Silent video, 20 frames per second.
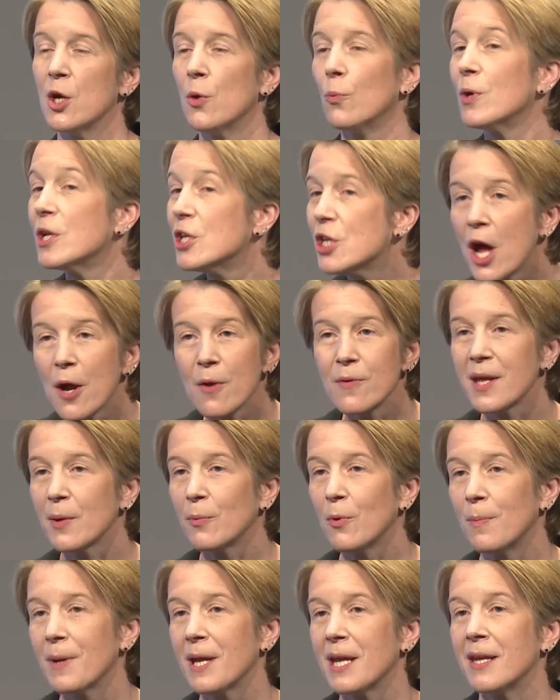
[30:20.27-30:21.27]
We know there
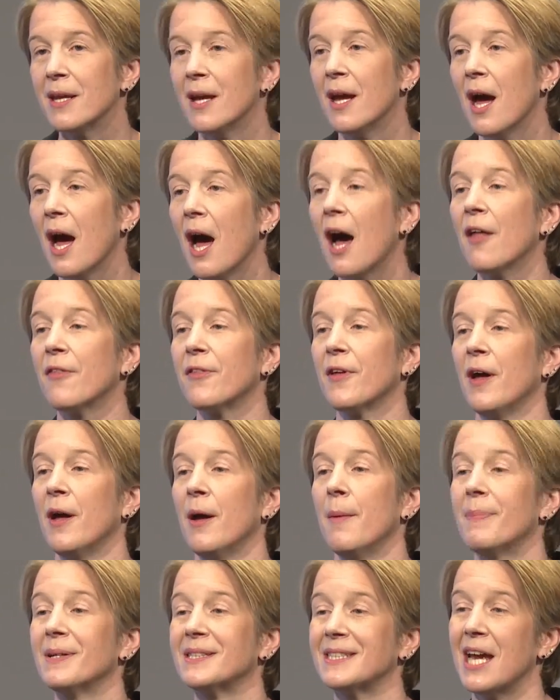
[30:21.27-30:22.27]
will be
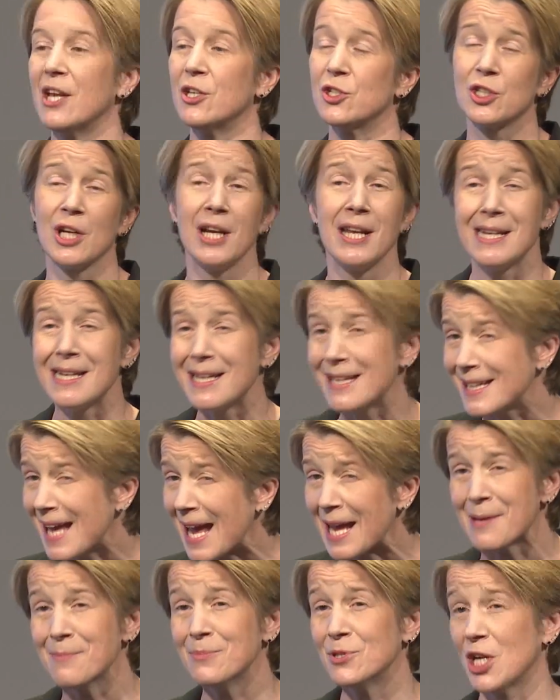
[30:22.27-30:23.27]
other potentially
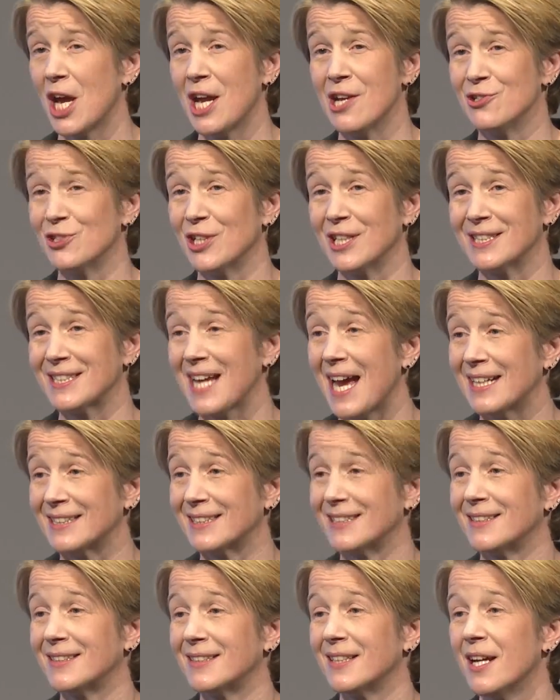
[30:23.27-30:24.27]
game-changing
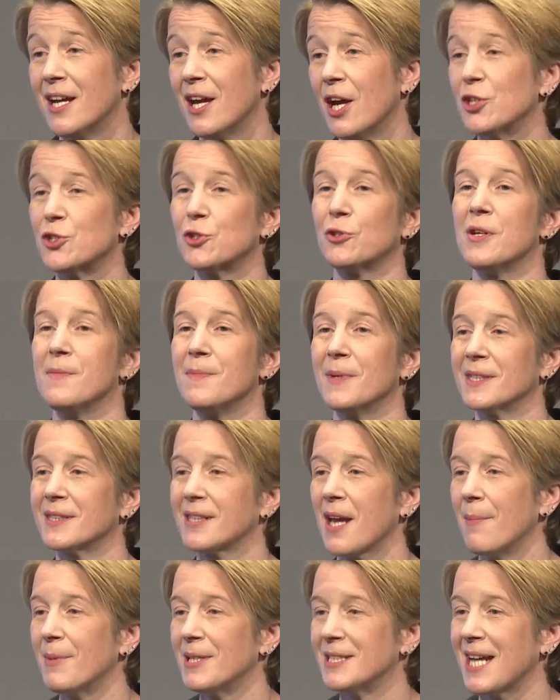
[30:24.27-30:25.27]
tests and treatments
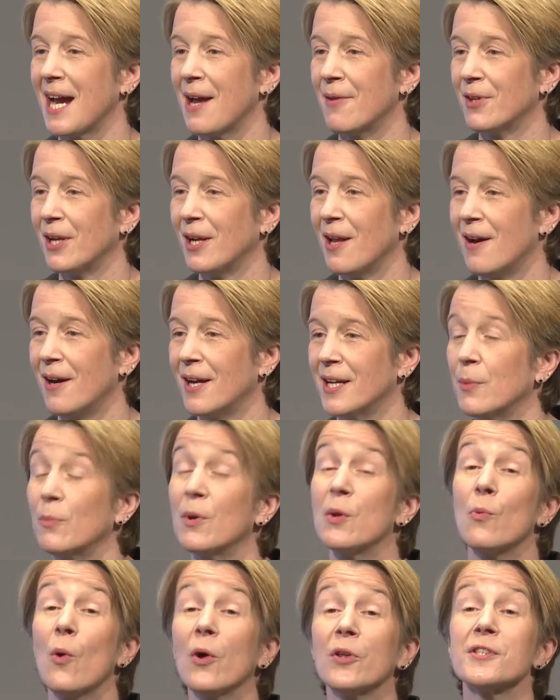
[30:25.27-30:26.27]
coming down the line, and
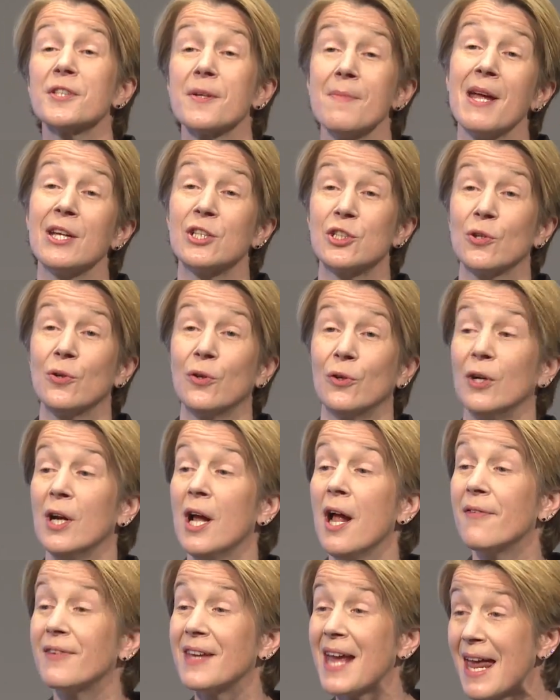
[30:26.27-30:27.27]
we want to make sure
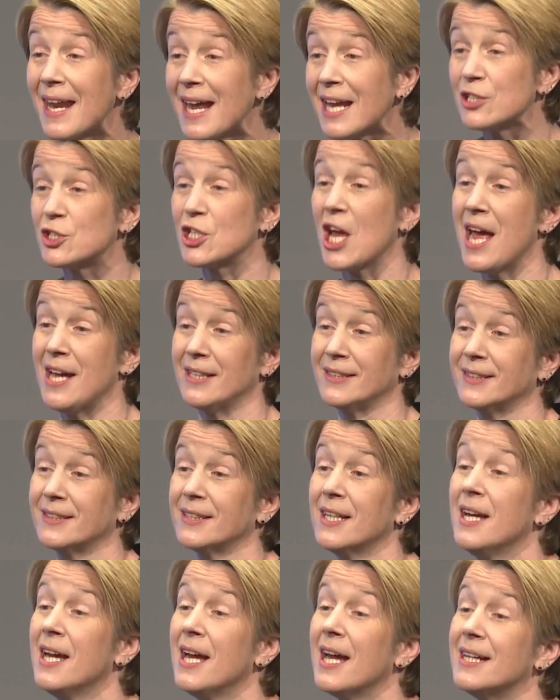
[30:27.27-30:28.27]
the NHS
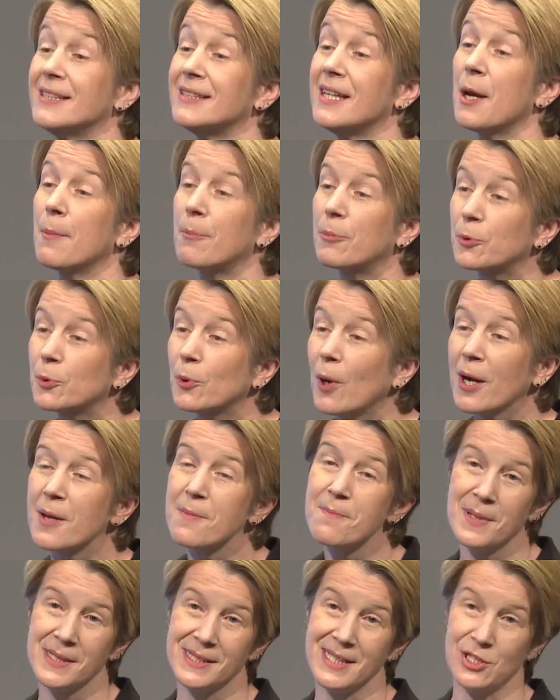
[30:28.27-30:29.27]
is in a
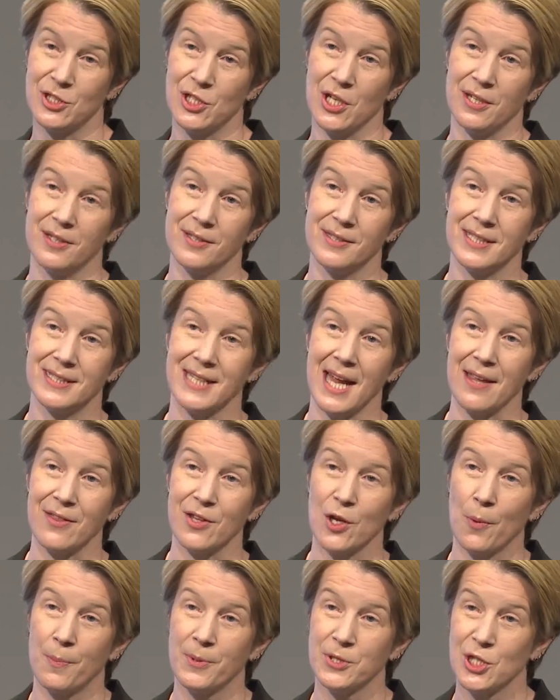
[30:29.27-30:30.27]
prime position to take
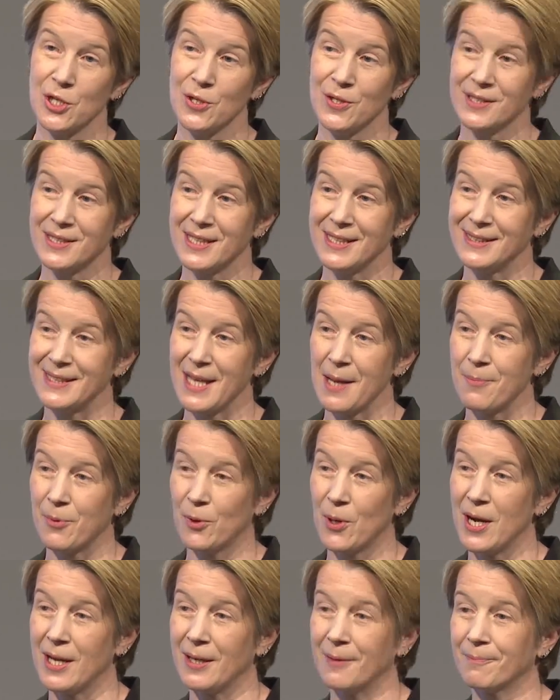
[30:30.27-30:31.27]
the opportunities they
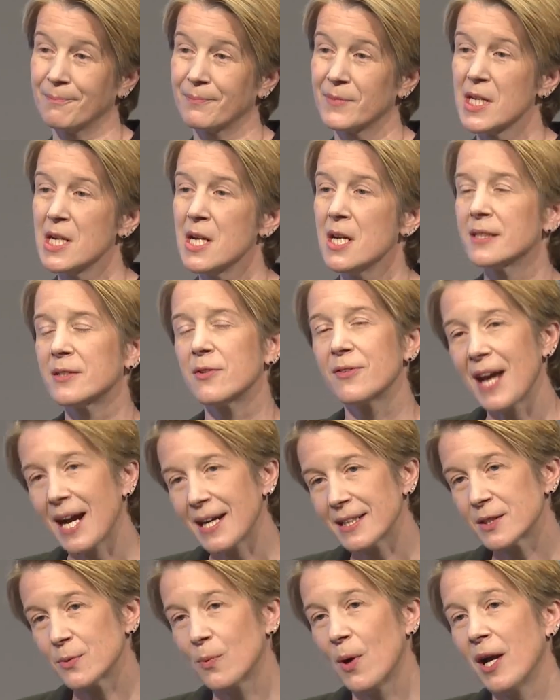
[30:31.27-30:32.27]
bring. So
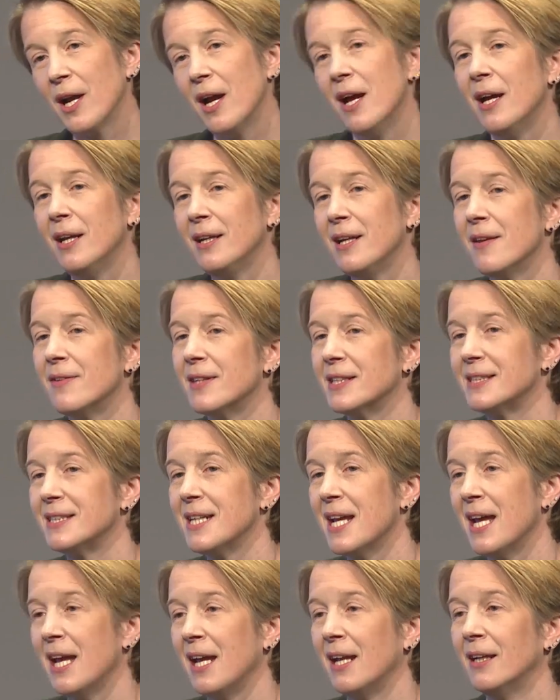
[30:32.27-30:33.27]
that's why earlier this
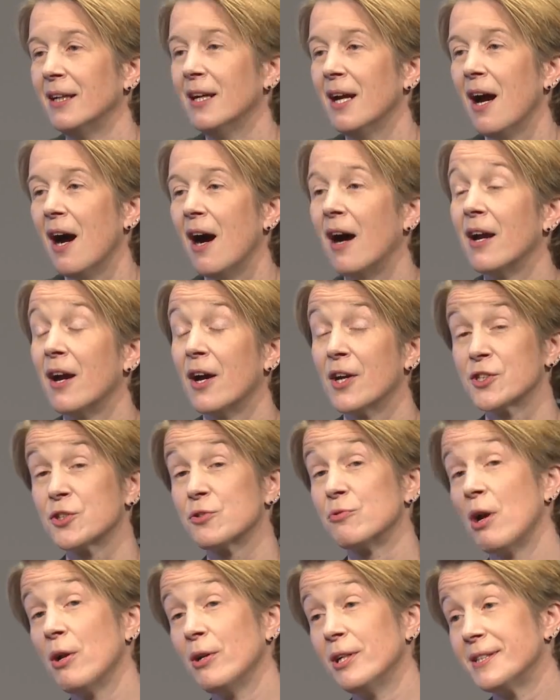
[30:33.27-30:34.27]
year I asked
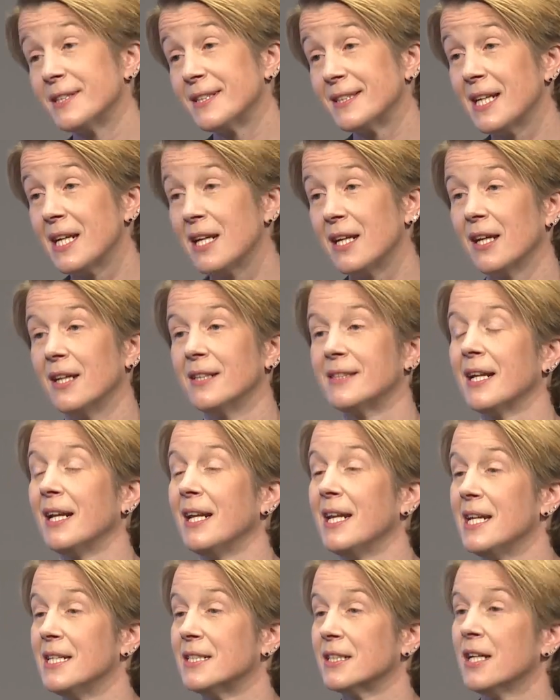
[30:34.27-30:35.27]
Roland Sinker to
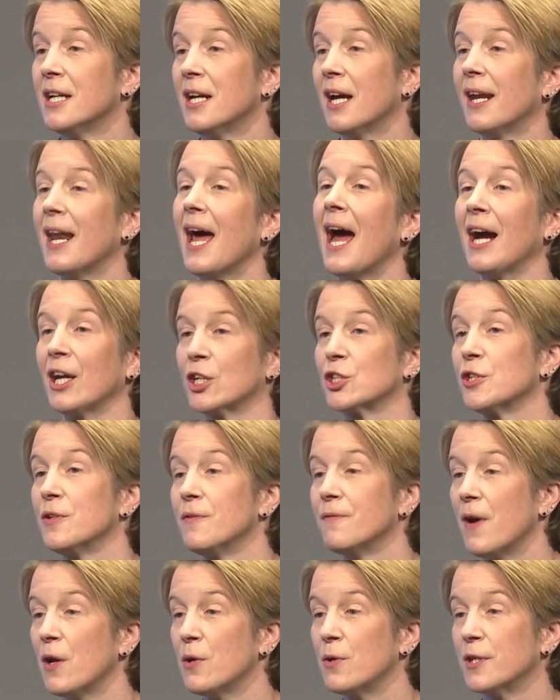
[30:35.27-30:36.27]
lead an
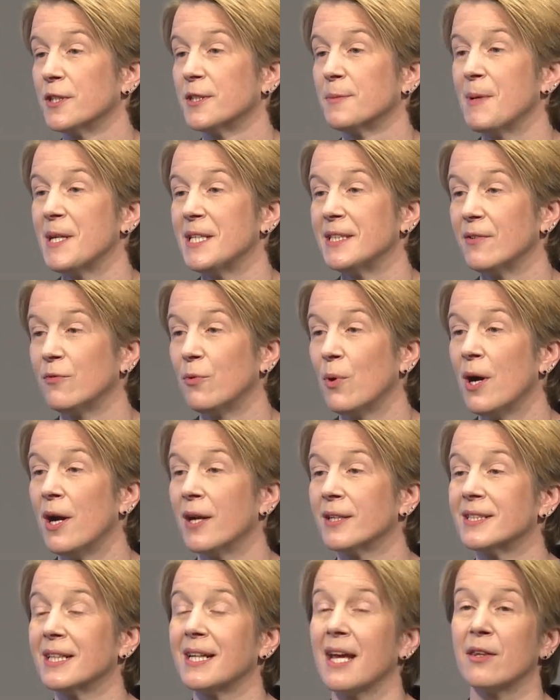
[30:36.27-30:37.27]
action-focused piece of
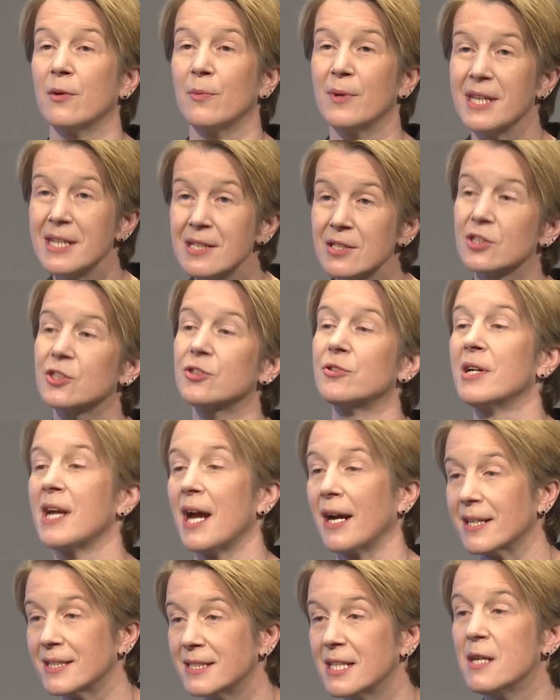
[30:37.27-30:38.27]
work together with industry,
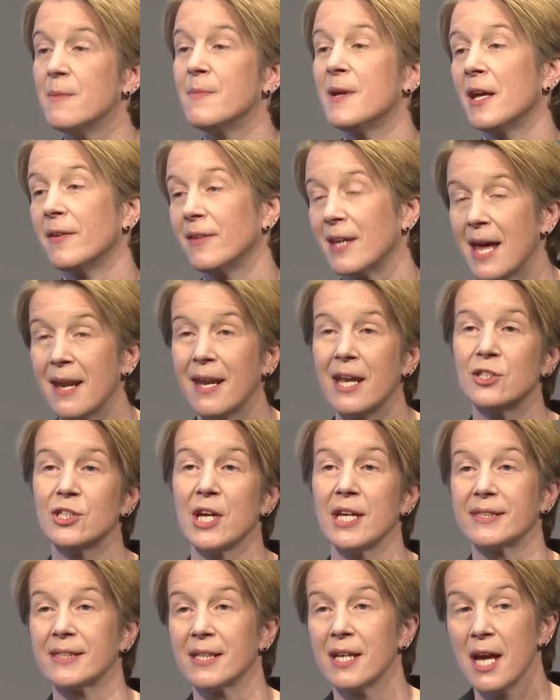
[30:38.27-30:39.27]
academia, the
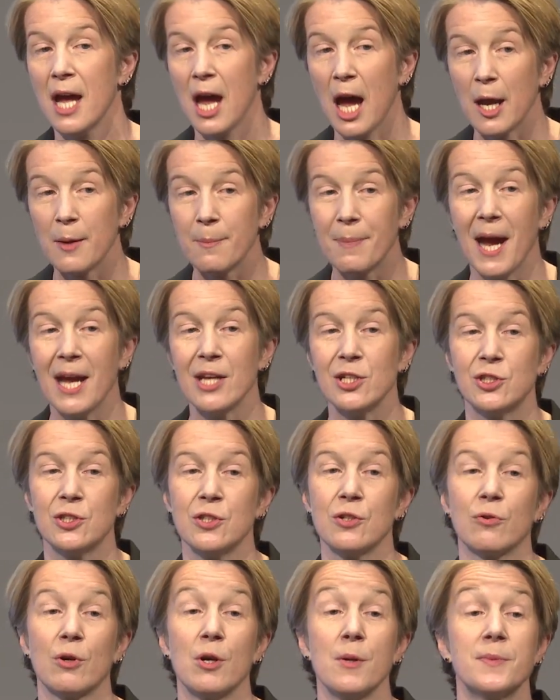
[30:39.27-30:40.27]
NHS and
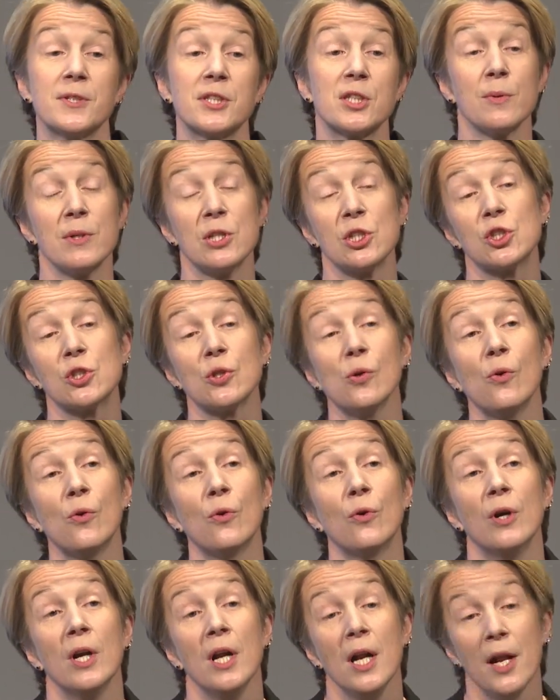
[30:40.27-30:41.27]
patient groups to
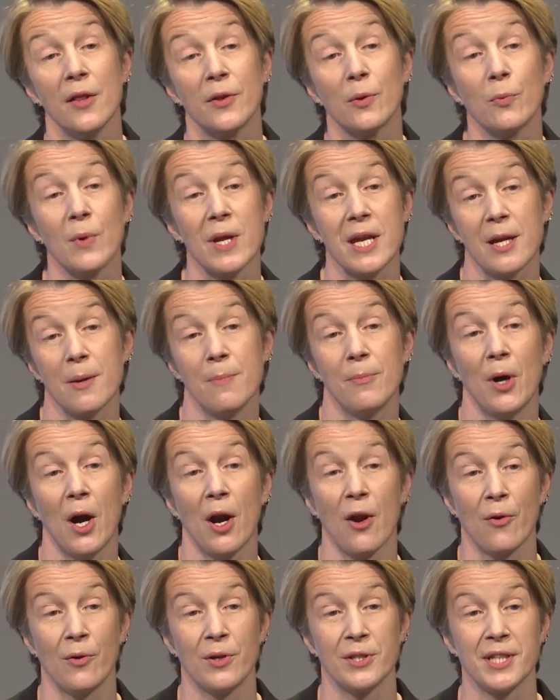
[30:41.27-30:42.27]
ensure that we can
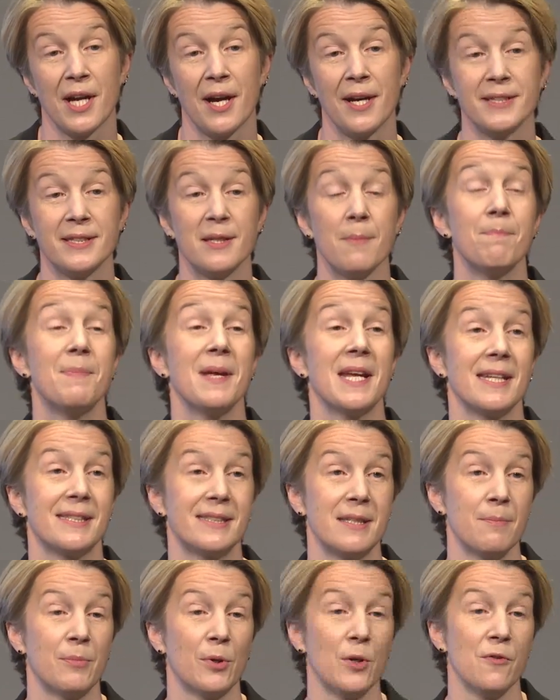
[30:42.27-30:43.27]
prioritise the
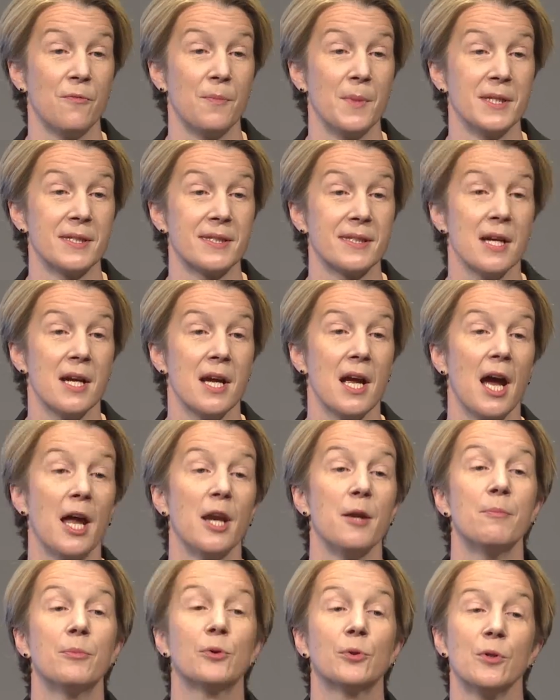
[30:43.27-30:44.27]
biggest improvements and
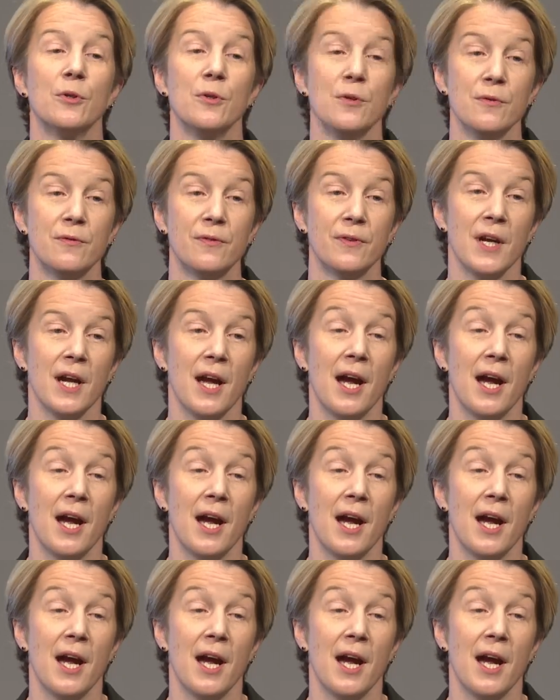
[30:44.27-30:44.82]
improve